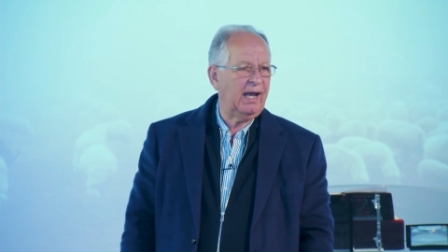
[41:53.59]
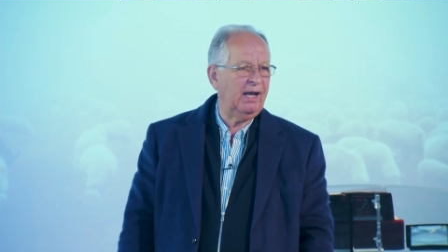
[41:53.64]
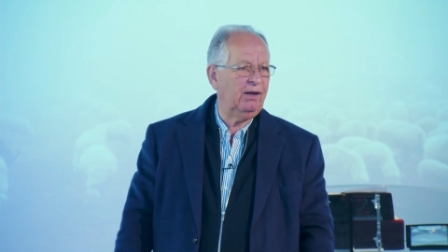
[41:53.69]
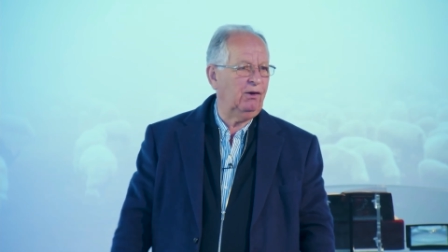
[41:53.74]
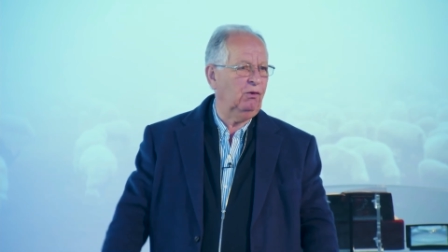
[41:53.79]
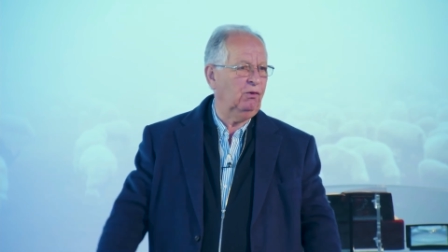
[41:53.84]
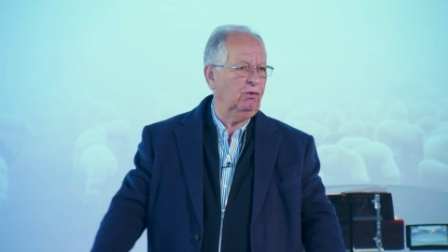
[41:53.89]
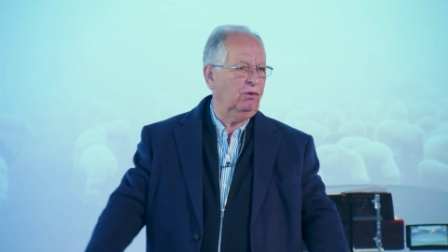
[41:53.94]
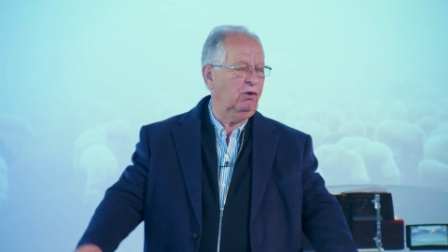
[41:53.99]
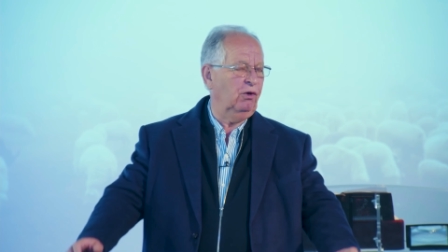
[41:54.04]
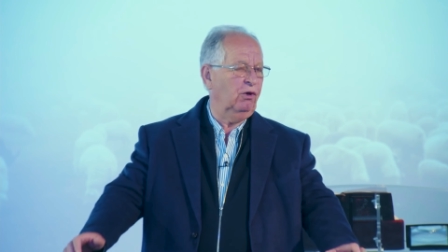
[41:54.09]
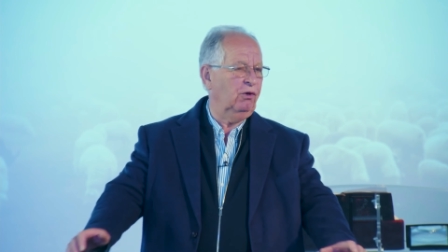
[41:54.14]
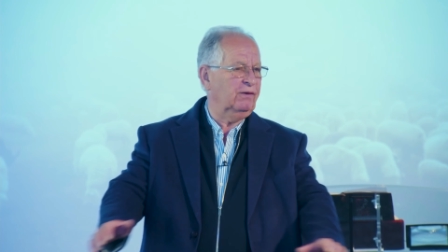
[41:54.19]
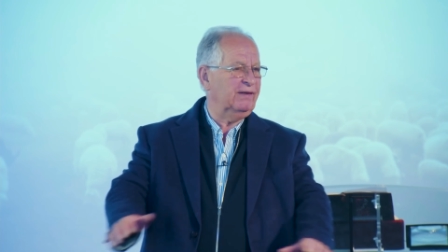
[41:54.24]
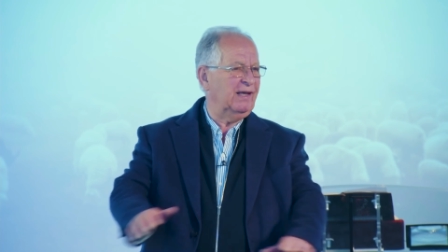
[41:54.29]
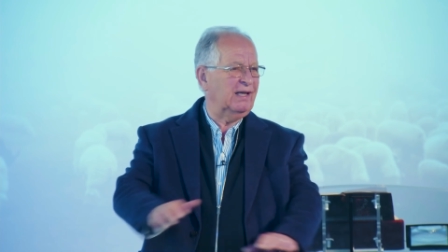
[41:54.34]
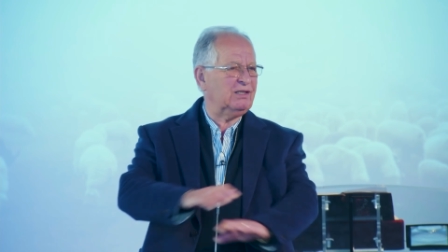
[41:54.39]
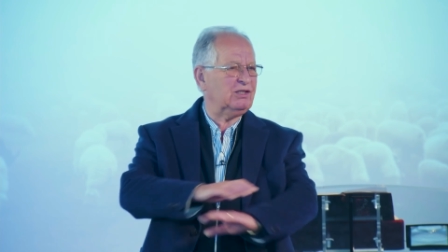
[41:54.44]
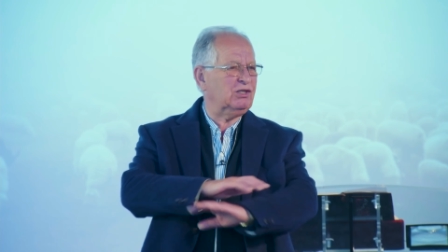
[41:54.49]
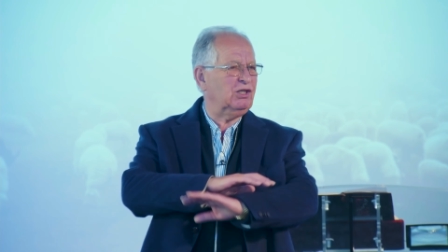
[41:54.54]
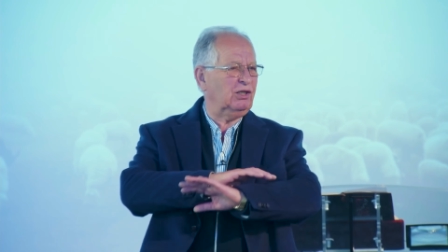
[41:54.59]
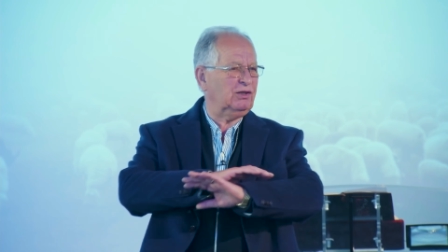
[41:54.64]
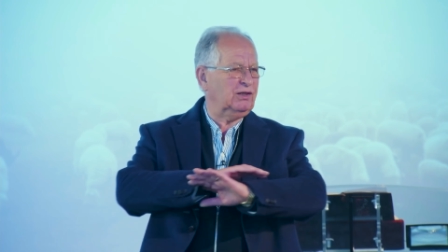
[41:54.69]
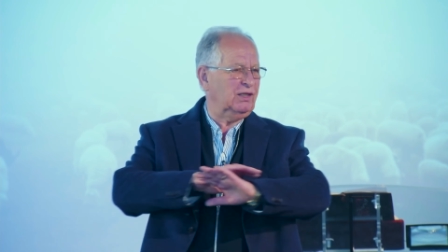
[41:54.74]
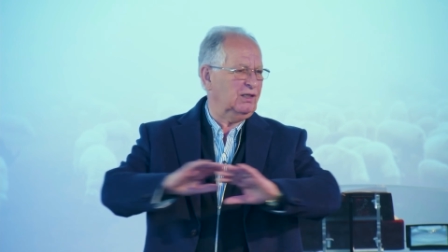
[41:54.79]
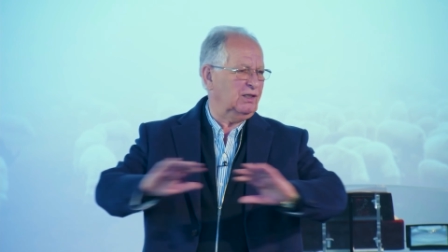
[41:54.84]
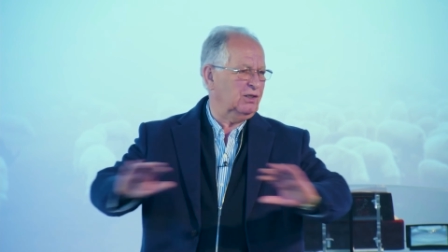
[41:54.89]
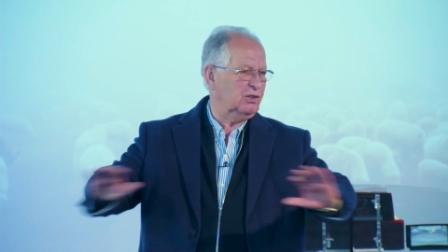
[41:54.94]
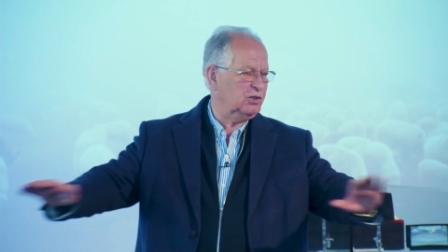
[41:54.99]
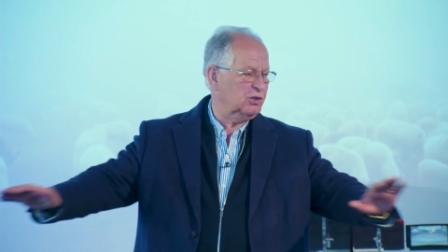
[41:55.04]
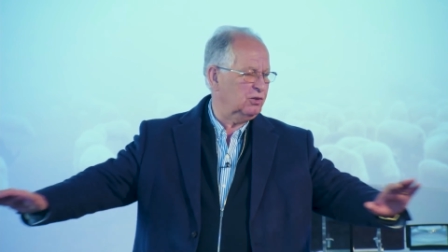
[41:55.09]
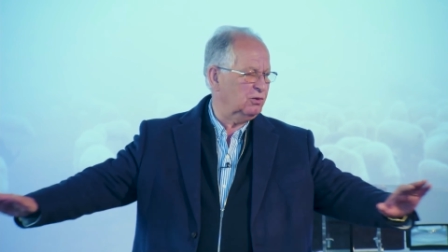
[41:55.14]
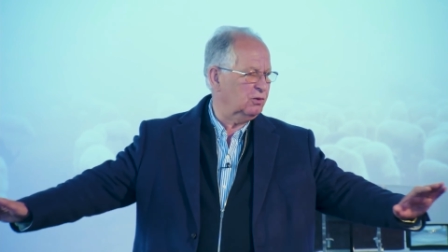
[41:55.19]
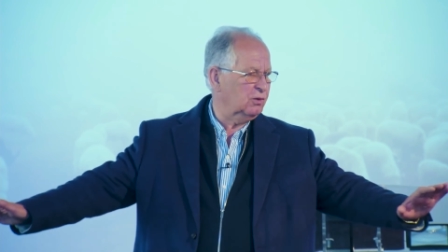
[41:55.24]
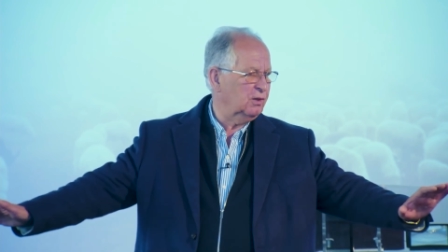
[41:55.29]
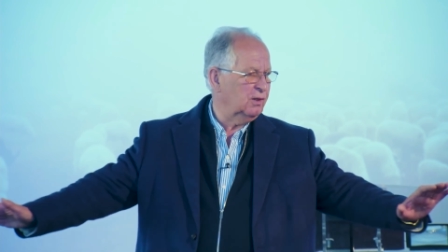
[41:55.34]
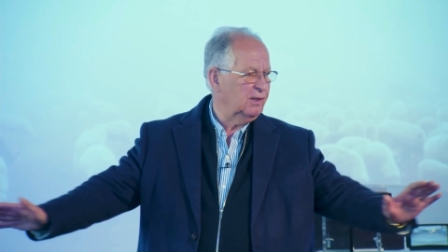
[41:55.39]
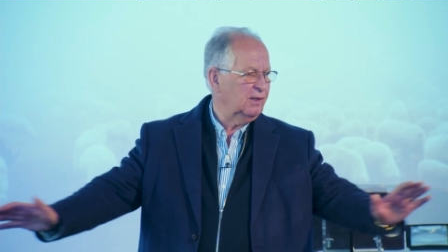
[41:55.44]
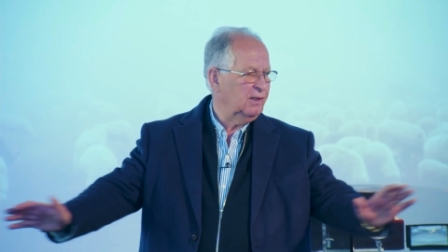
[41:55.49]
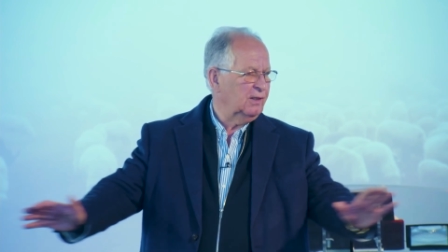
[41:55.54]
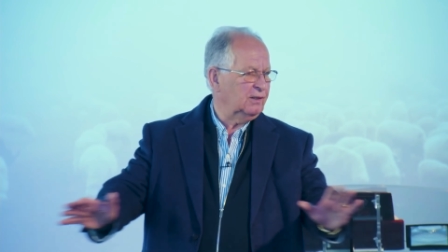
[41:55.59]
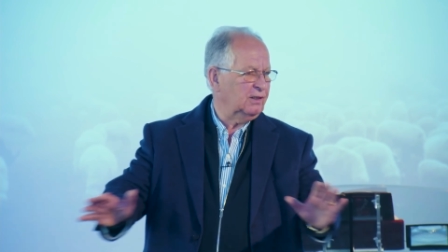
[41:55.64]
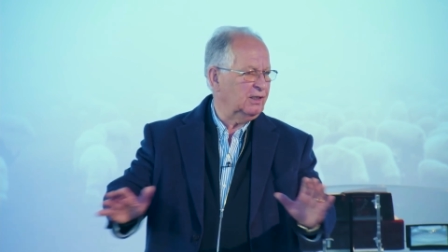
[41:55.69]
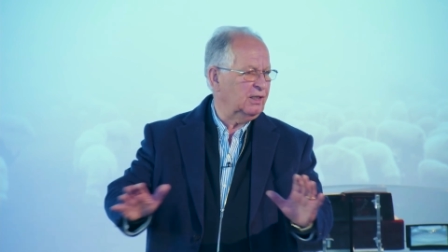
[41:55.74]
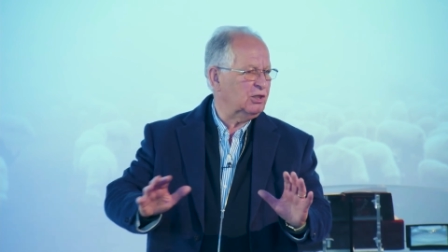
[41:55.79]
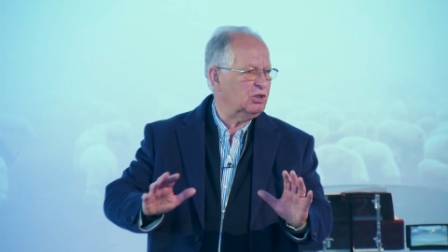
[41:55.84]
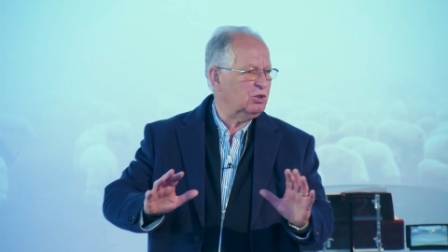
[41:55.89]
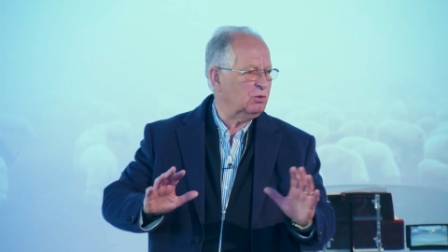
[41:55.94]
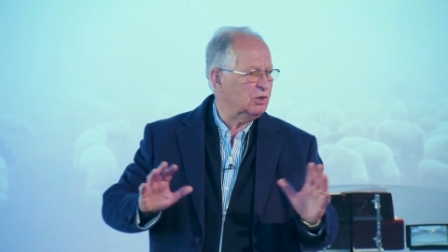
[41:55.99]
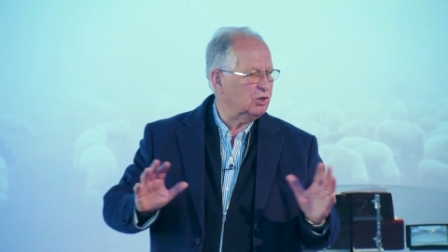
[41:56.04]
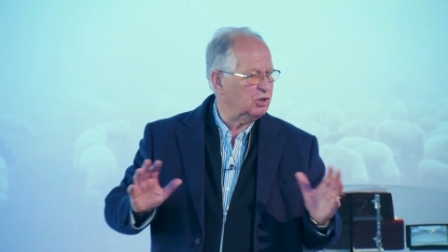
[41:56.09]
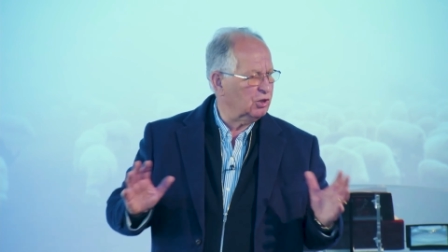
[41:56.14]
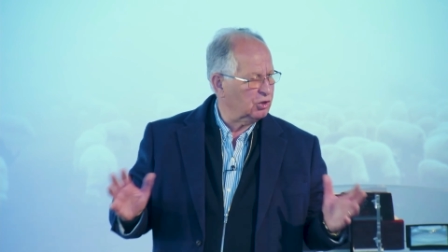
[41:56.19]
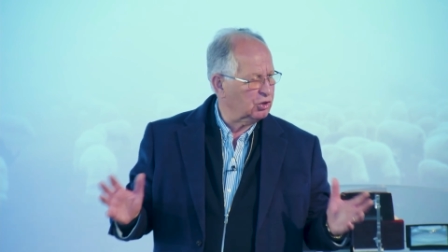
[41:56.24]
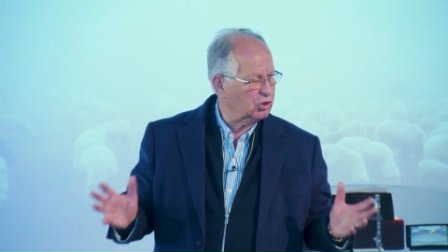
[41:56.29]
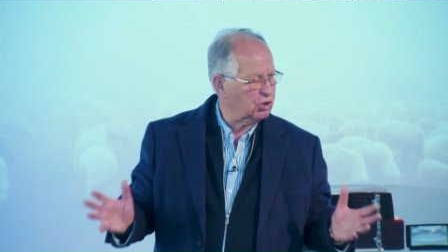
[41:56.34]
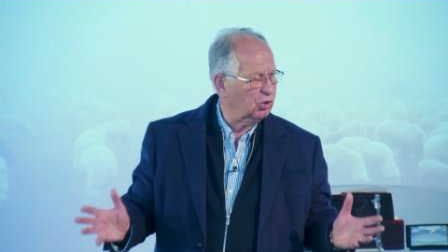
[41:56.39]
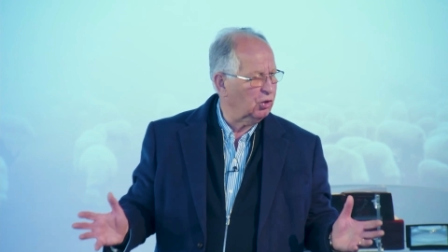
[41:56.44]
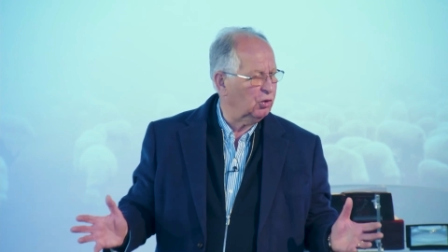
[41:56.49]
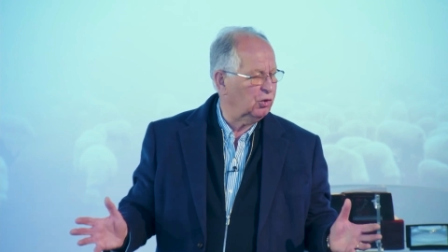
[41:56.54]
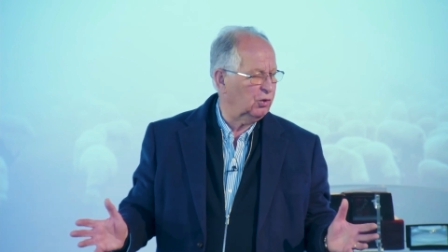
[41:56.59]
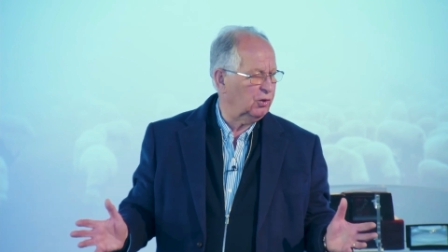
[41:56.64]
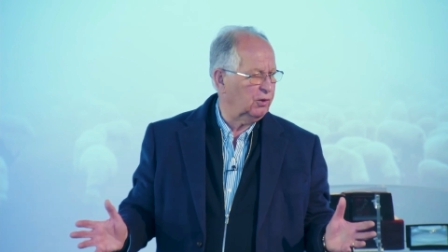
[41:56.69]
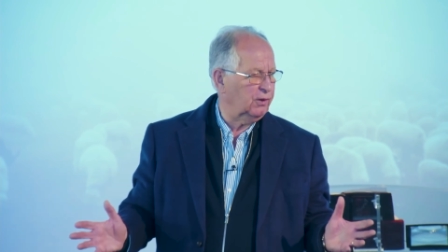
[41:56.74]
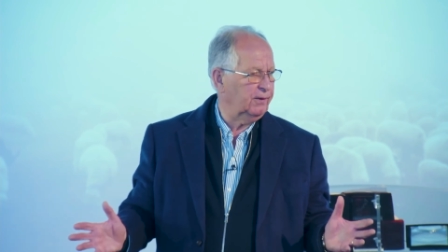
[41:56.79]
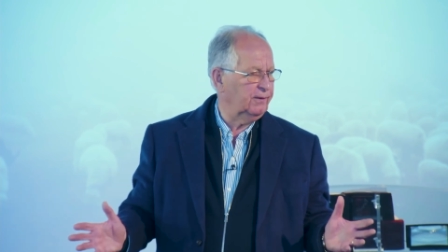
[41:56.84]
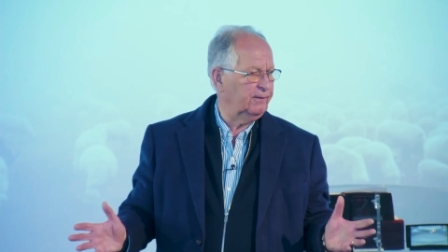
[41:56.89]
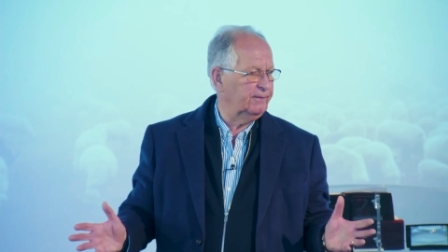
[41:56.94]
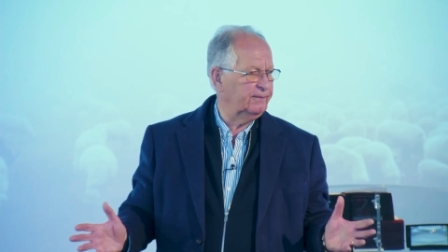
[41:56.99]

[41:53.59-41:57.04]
I don't know. That's not the issue. The issue is your soul.